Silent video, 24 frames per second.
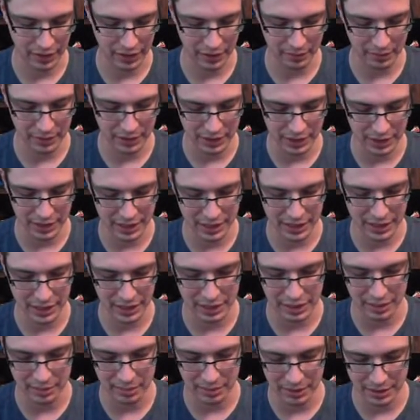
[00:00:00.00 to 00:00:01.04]
Let me change the
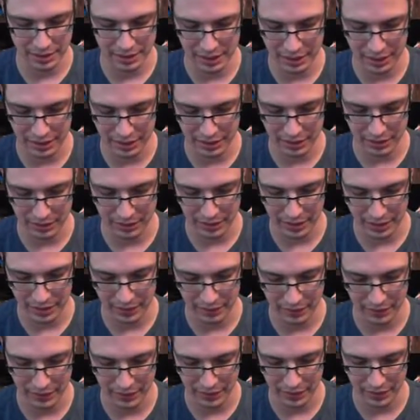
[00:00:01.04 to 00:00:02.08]
display settings so I
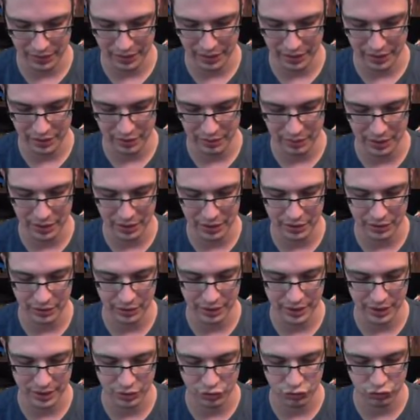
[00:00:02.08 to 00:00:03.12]
can figure out an easier way to do
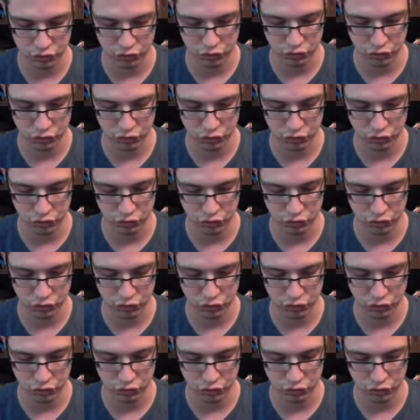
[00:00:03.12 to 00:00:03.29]
this.